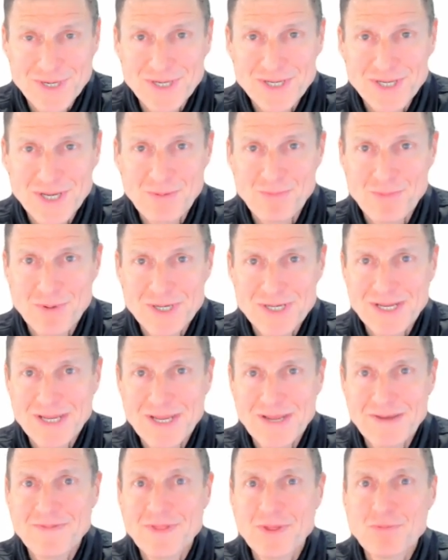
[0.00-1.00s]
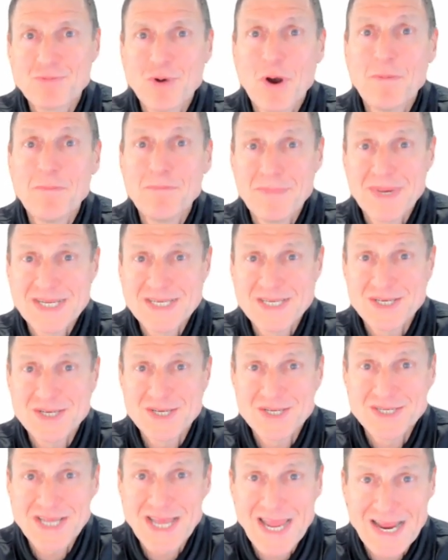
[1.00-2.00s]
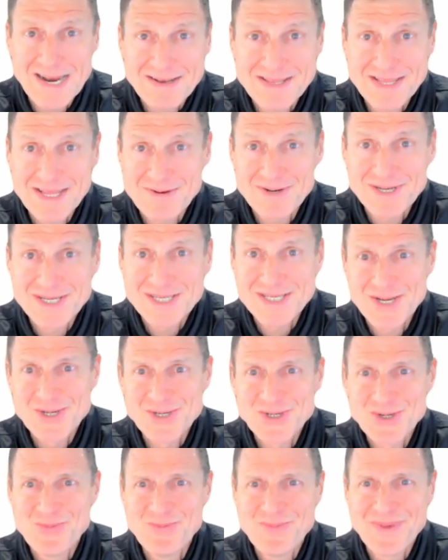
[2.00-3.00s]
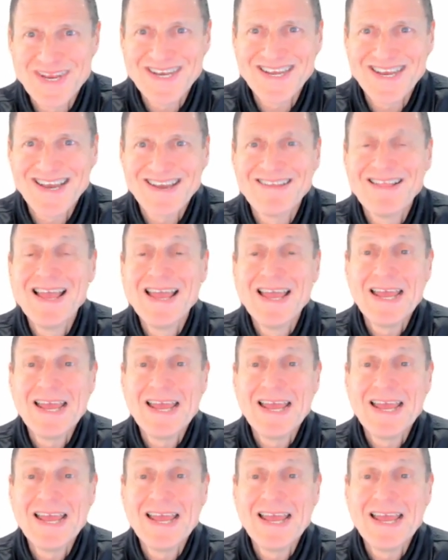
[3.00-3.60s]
You don't want to give the wrong messages out there on social media.